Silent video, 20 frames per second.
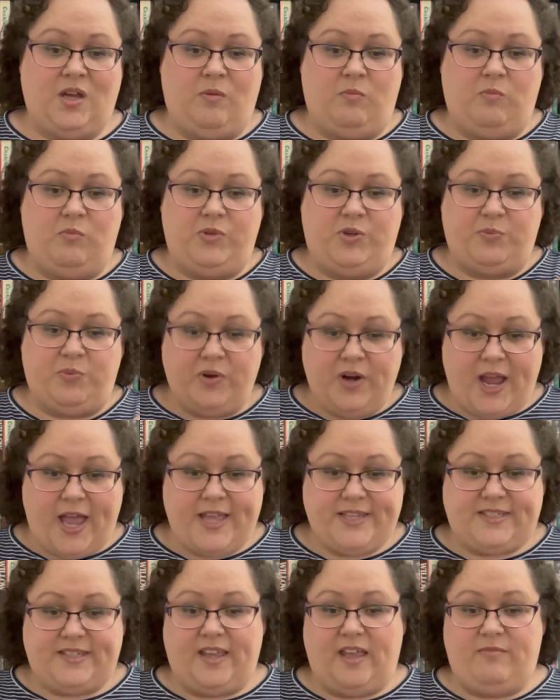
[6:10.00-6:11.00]

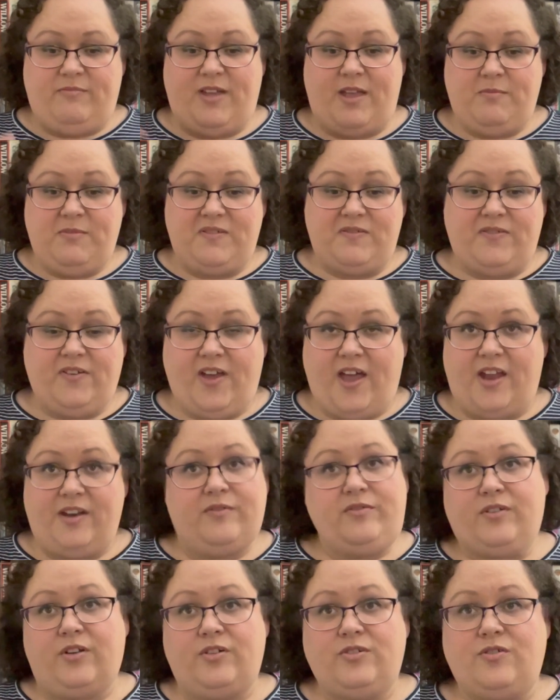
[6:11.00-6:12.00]
depressed. It made me feel out
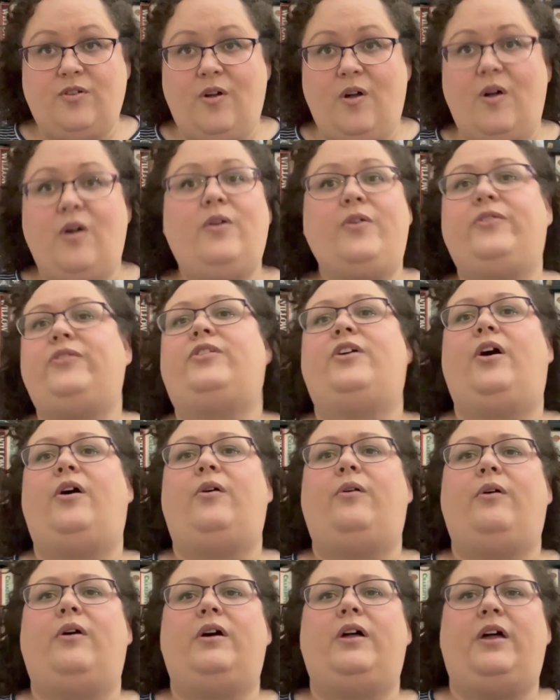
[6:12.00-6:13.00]
of control.
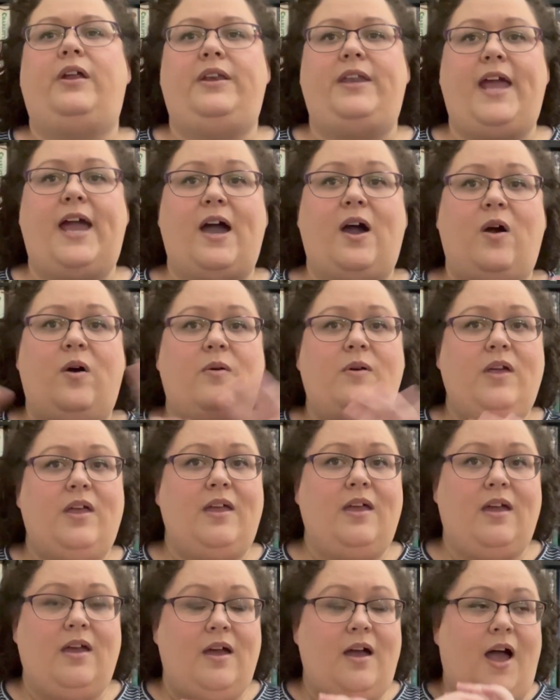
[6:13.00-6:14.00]
So now
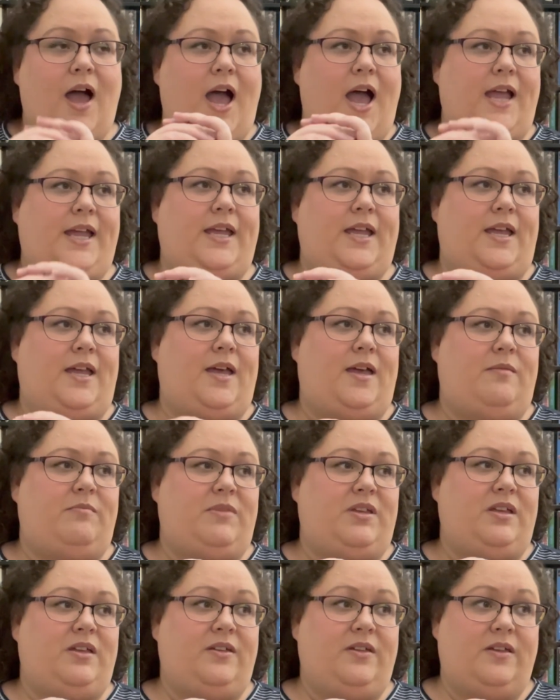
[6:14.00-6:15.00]

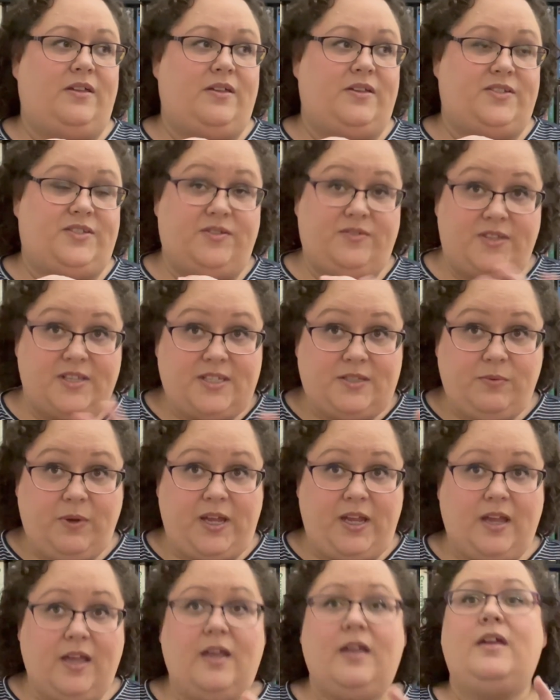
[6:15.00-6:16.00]
this
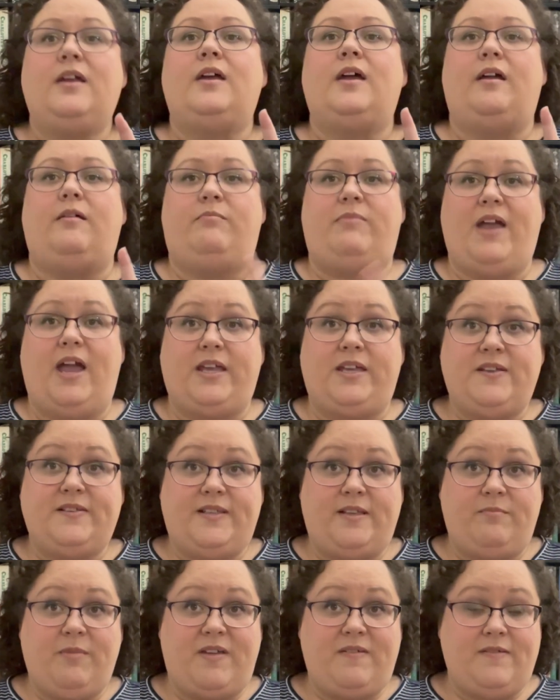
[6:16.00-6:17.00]
week, I'm back
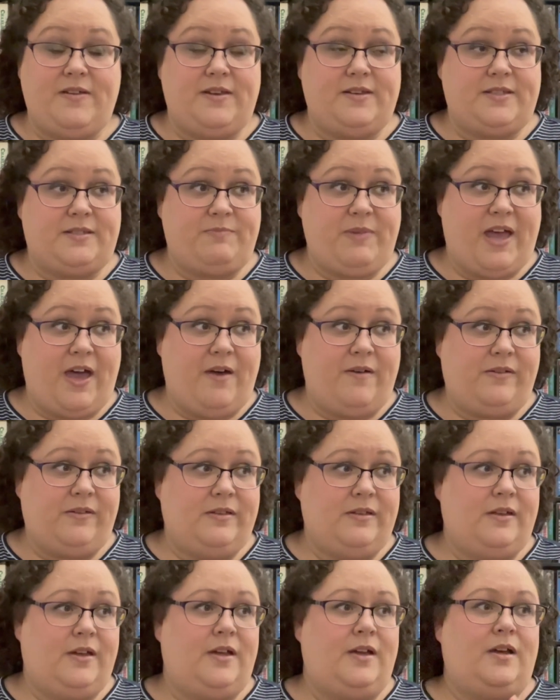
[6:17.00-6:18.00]
using my FitnessPal.
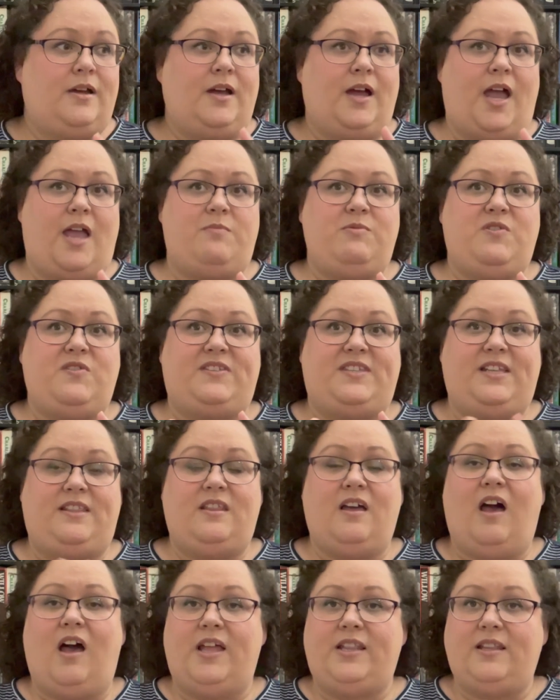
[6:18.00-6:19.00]
I'm using
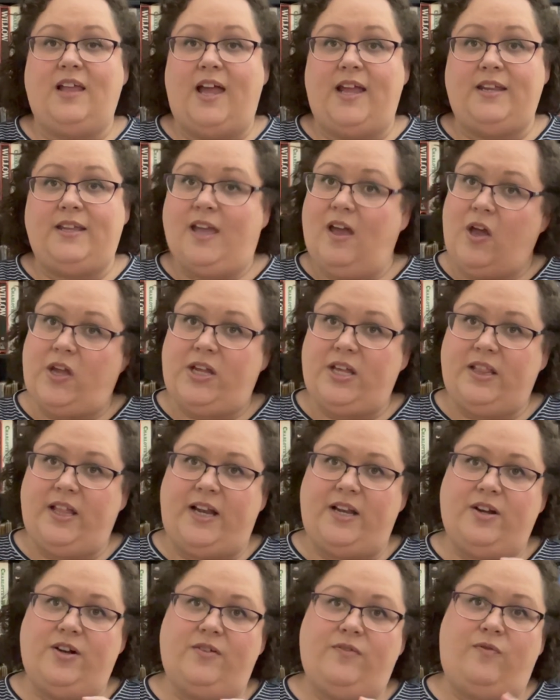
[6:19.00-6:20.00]
the online
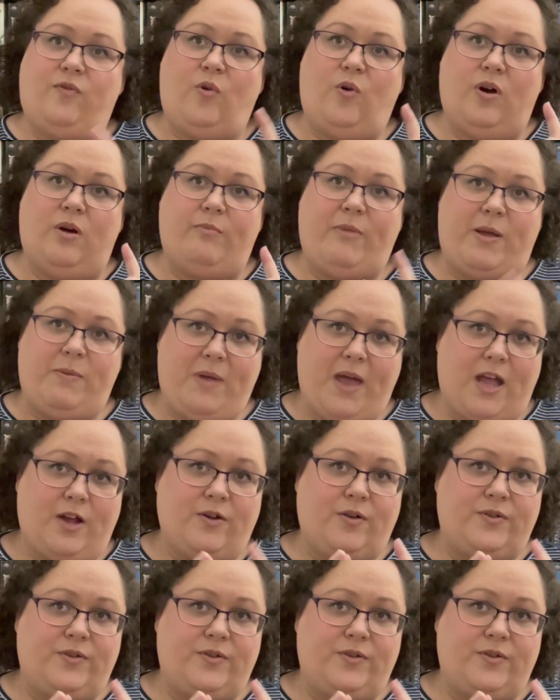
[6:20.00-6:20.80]
calculator for my macros